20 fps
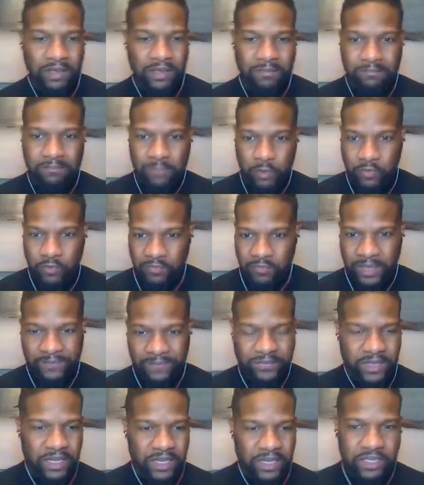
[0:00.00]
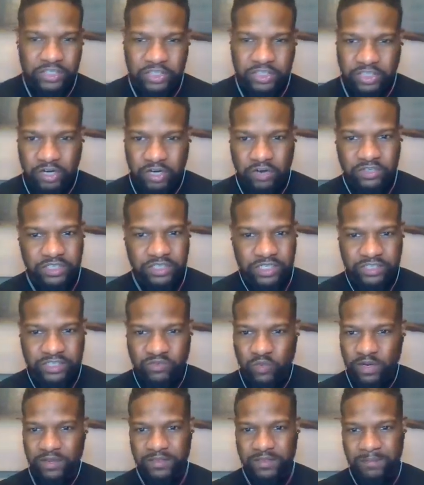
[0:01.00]
movement. Church is
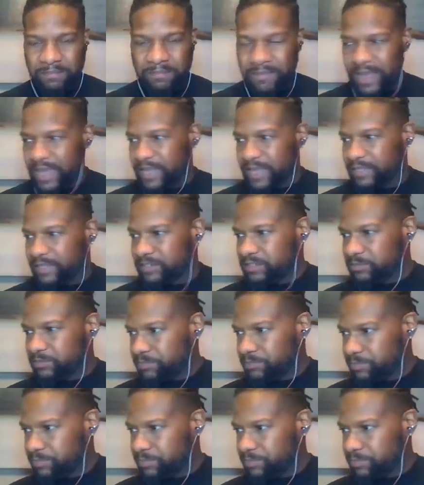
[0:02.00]
one of the main